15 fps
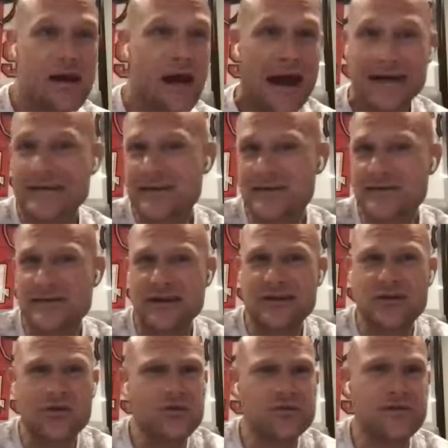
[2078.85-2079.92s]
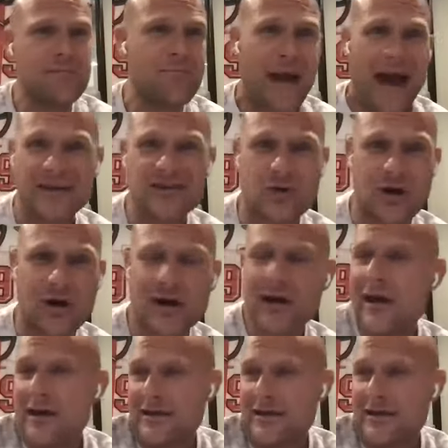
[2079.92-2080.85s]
I still see twos in Patchogue